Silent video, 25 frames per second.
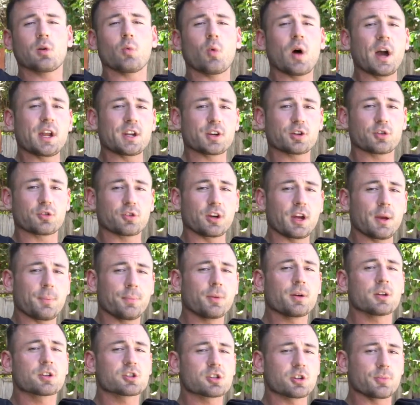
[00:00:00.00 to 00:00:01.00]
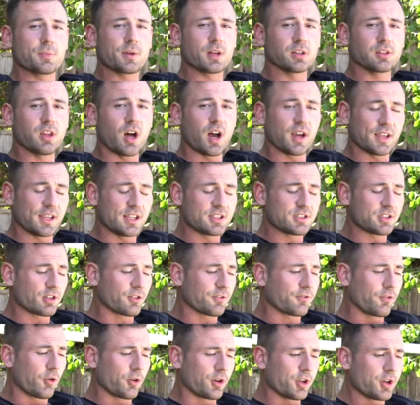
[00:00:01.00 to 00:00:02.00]
wider grip. It should be a lot easier
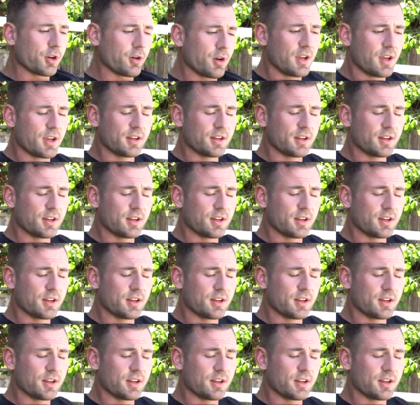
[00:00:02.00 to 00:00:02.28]
for you.